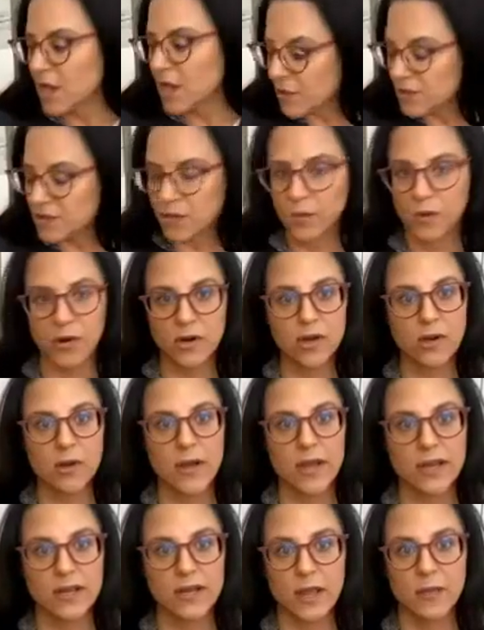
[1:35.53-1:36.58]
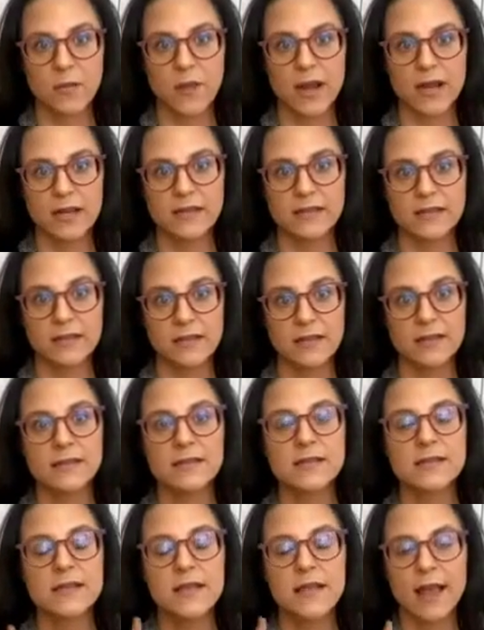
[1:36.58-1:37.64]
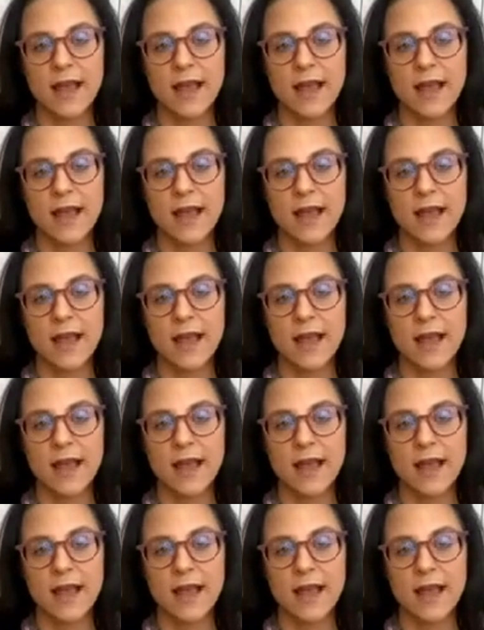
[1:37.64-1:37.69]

So we're going to go ahead and get right into this.